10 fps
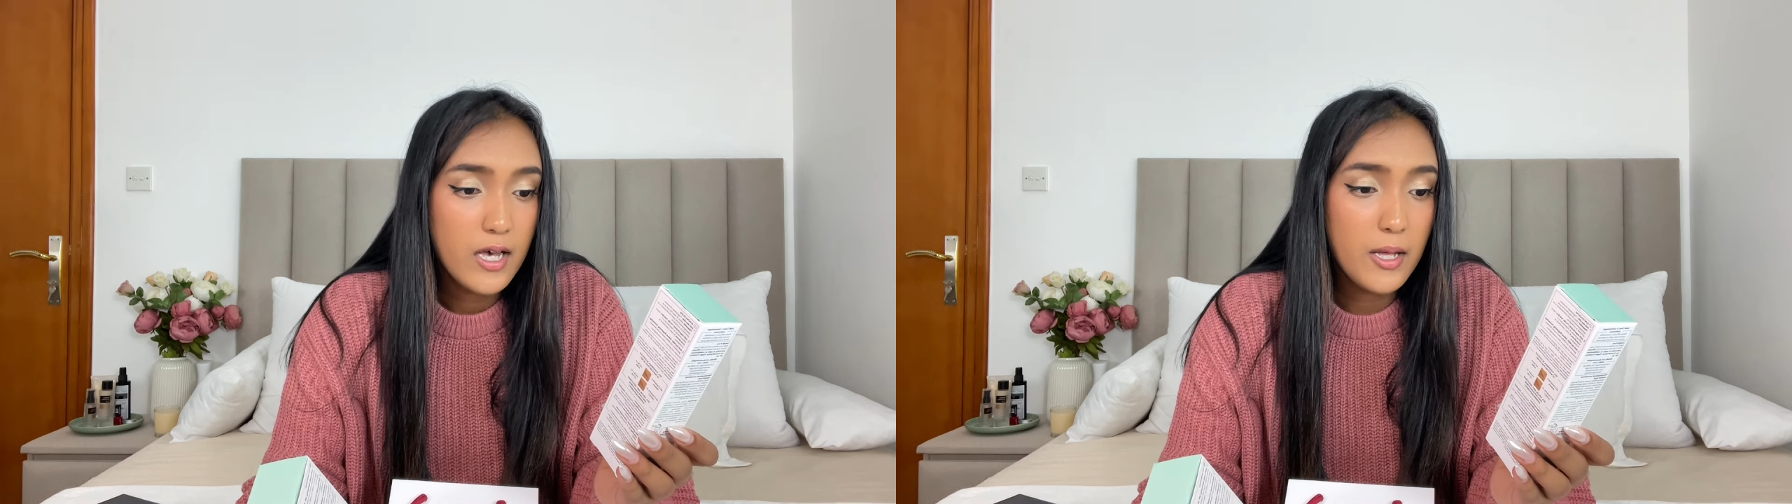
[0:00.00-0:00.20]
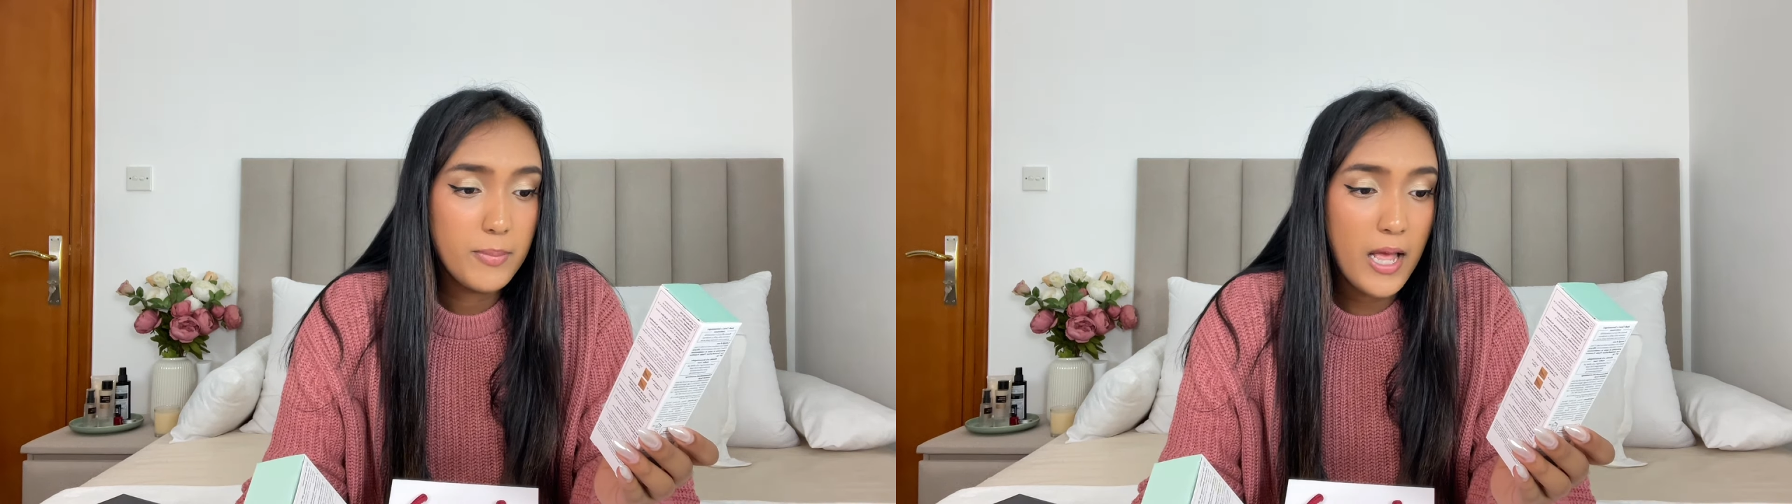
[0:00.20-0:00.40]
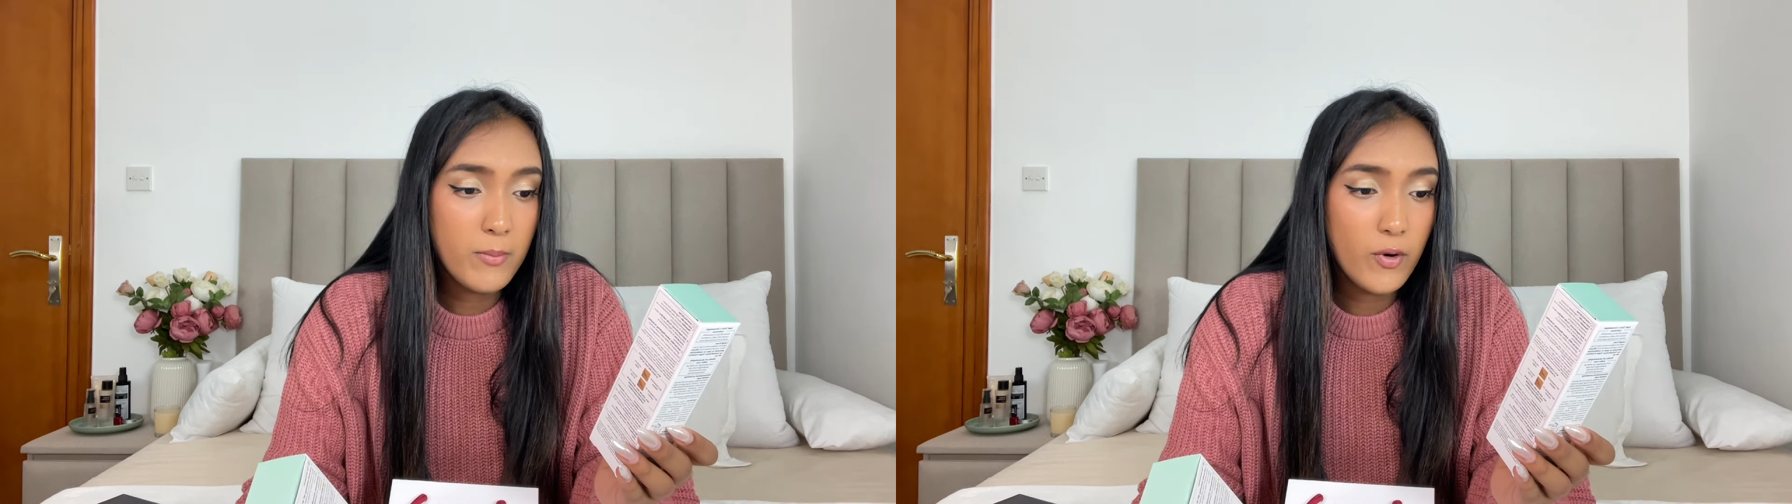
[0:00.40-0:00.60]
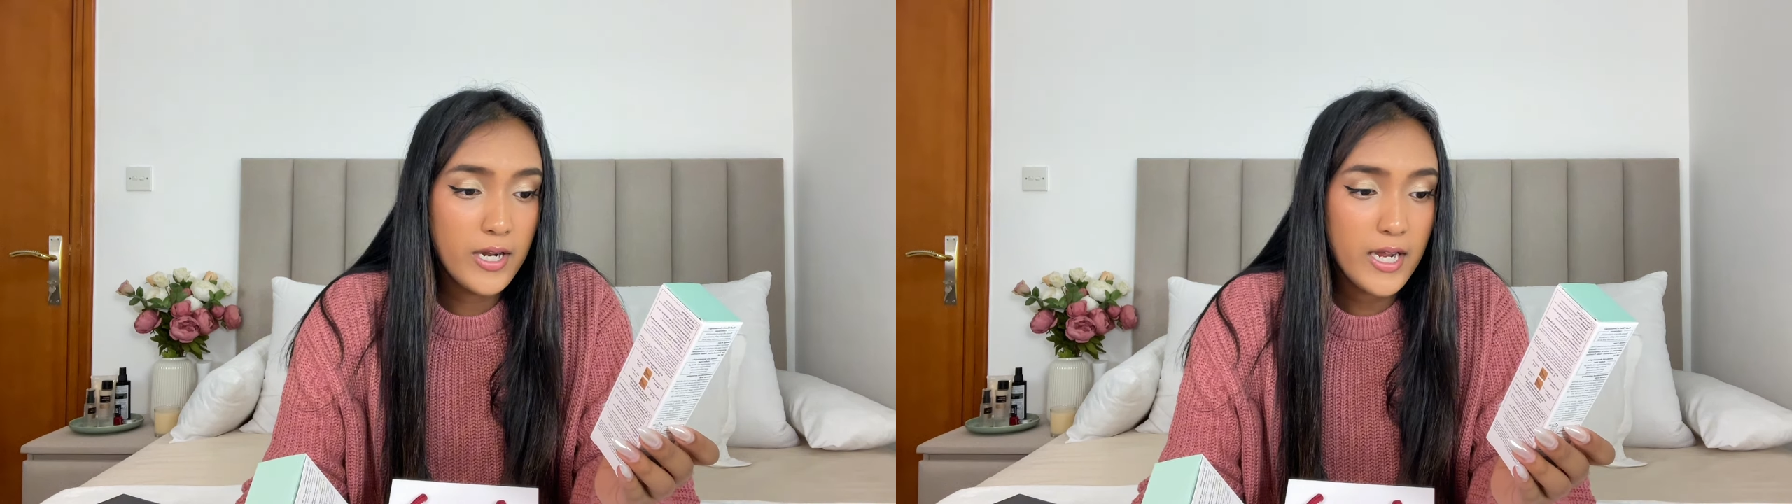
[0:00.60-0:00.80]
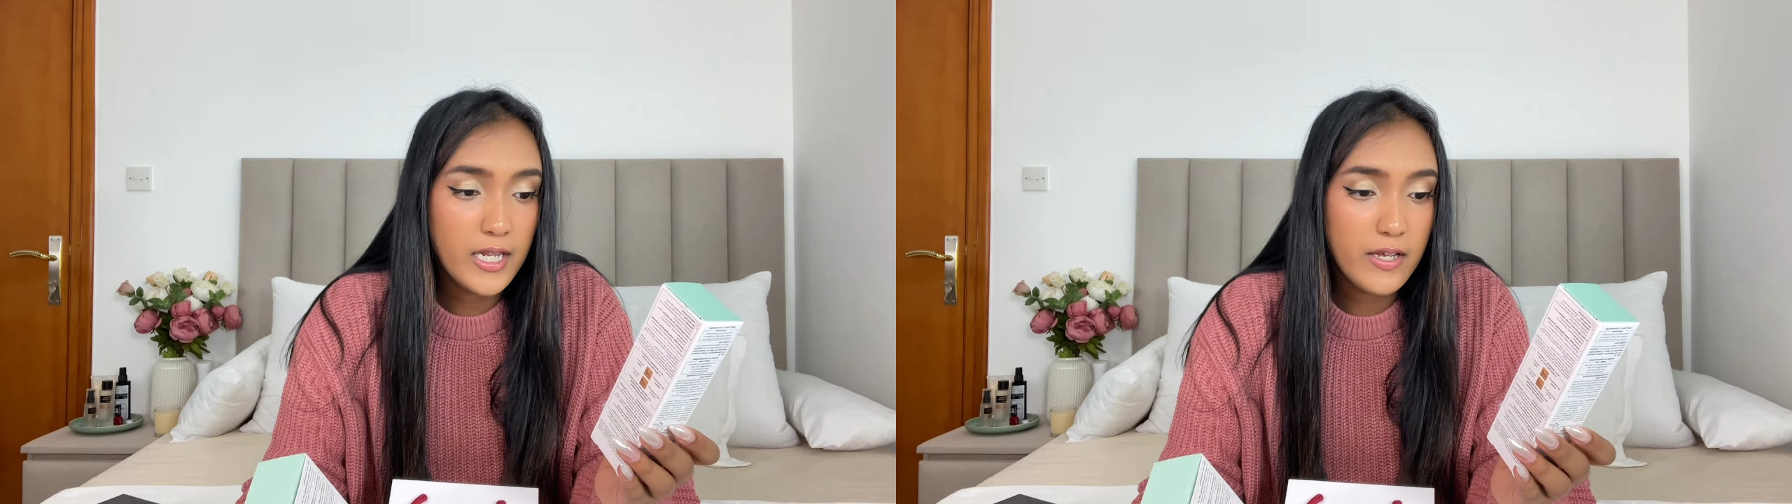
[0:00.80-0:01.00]
apply
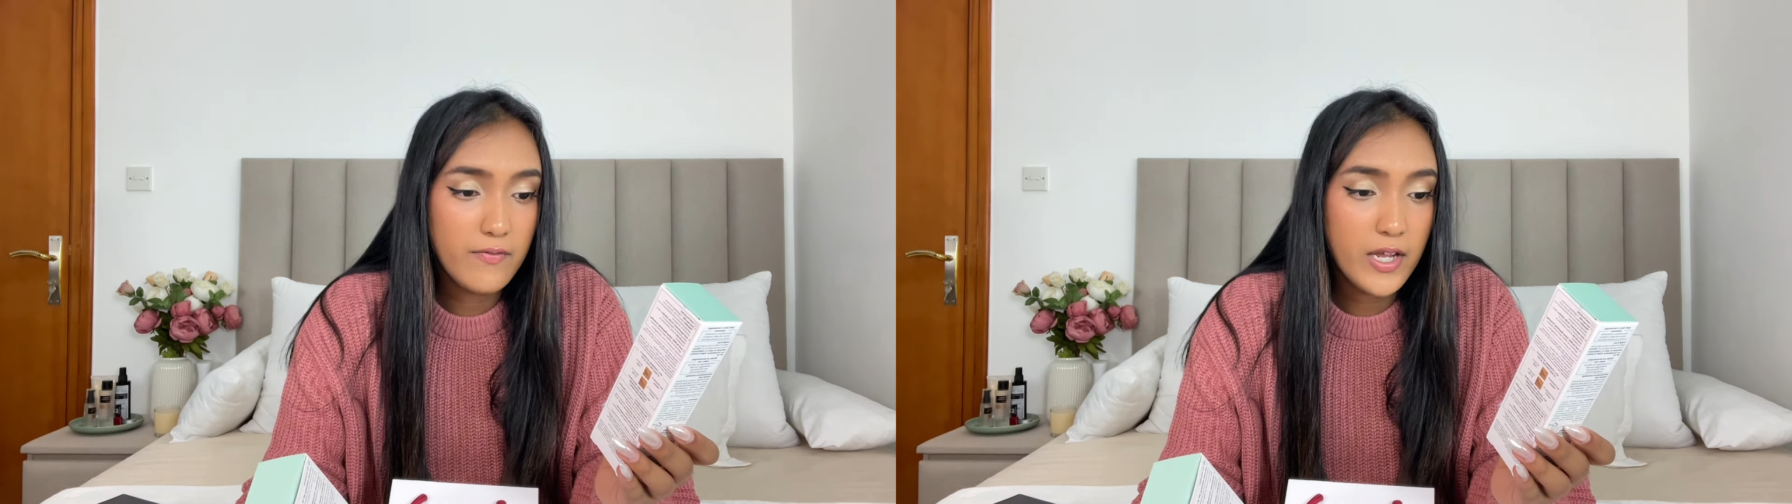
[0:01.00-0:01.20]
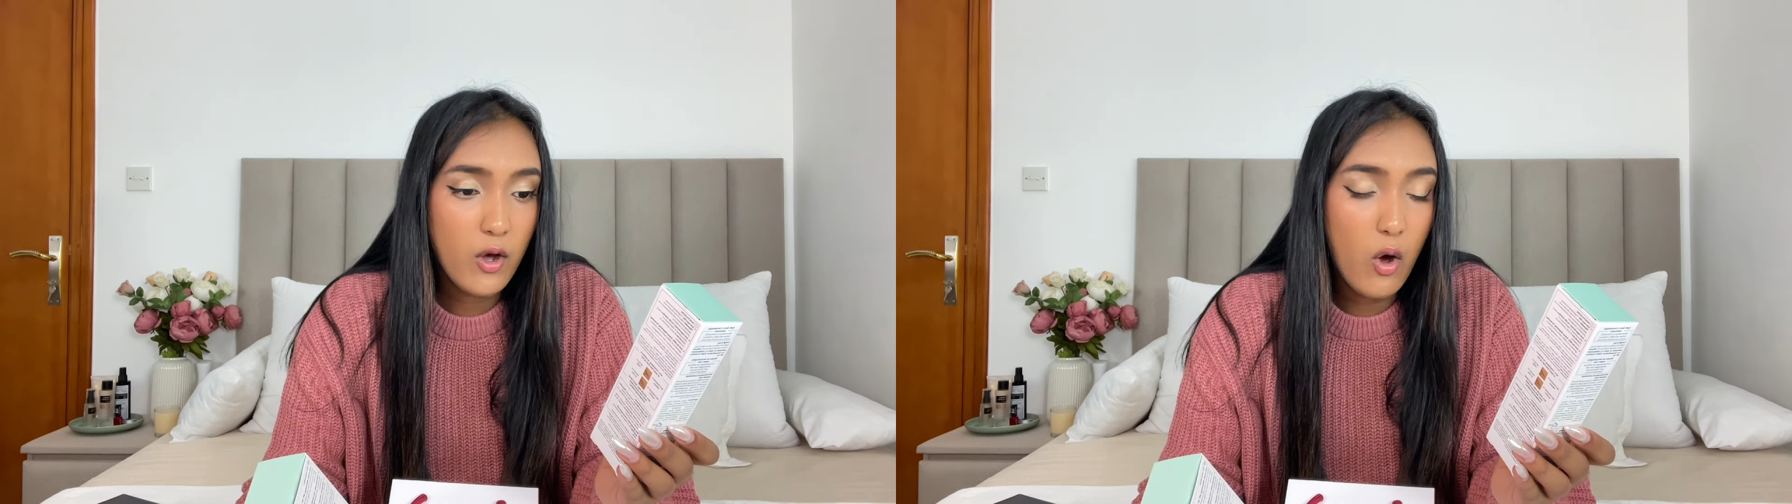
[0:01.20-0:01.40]
morning and evening